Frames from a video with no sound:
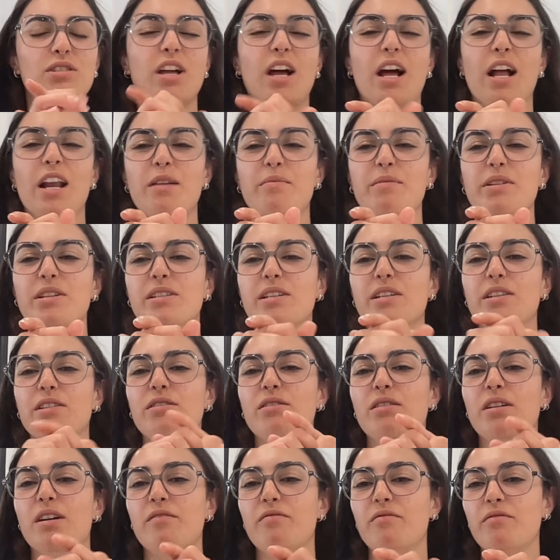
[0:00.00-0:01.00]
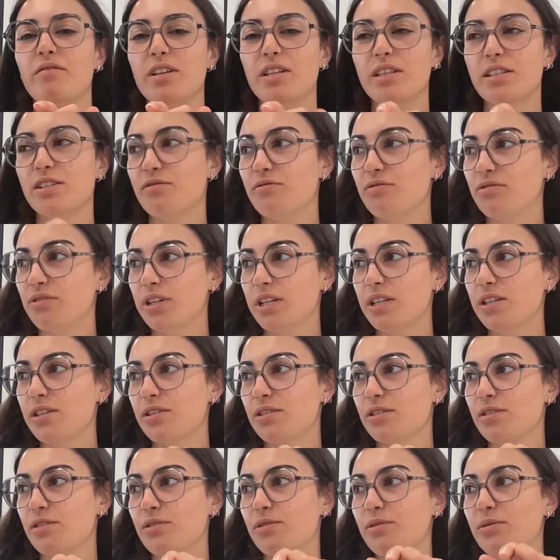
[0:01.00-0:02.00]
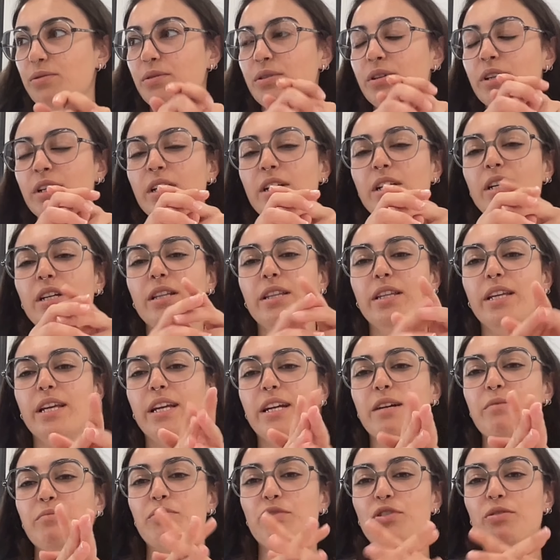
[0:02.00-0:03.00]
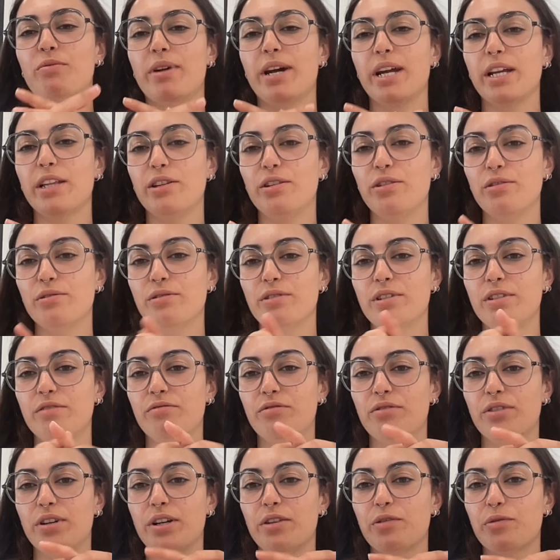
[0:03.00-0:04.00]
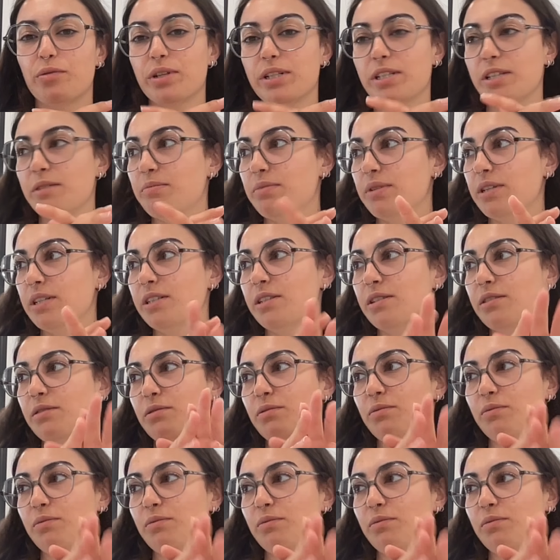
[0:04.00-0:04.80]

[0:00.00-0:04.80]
aliments that you have in the fridge, so they can provide you different recipes